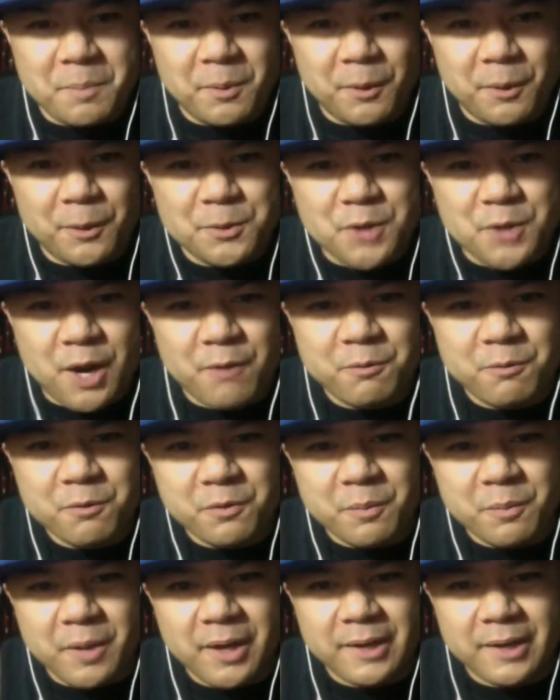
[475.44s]
are traveling
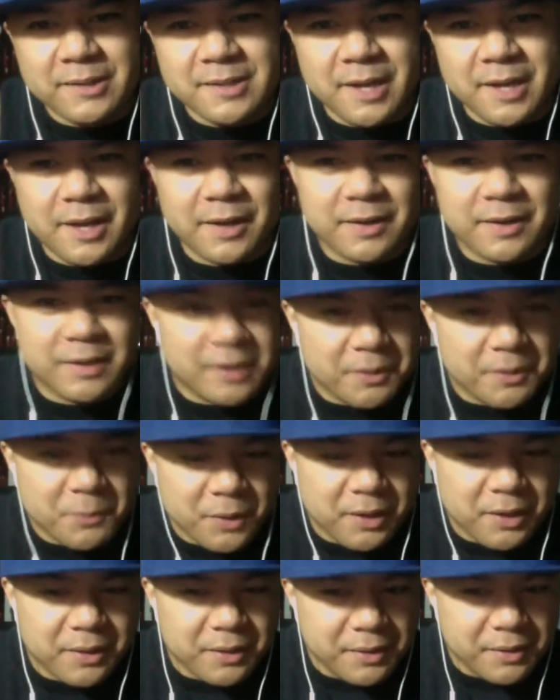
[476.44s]
from out of town and they
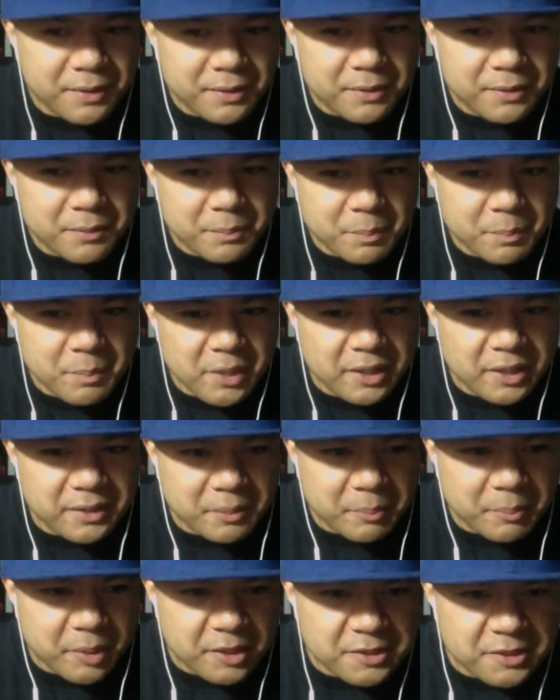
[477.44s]
want to make
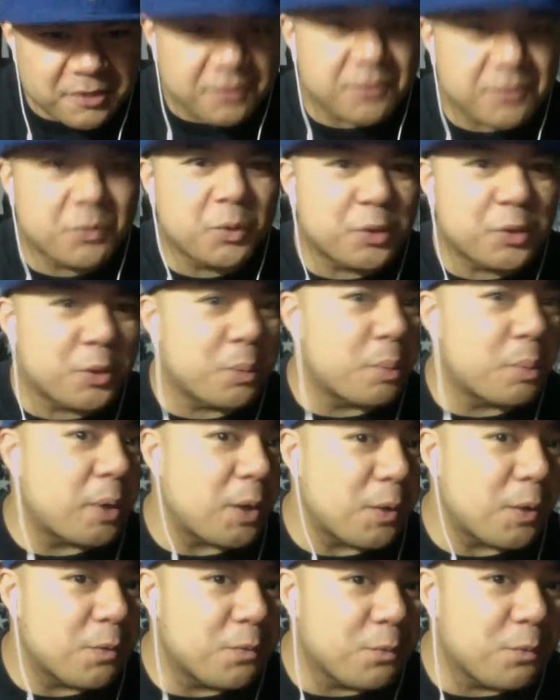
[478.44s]
the best of what they're
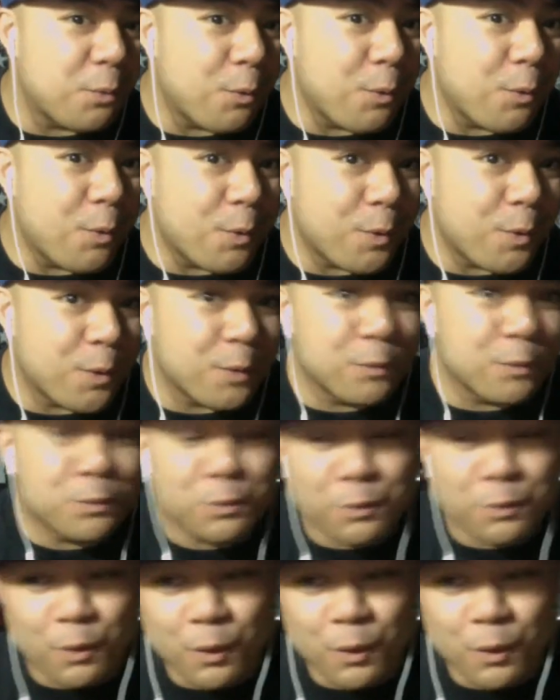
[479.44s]
paying for, so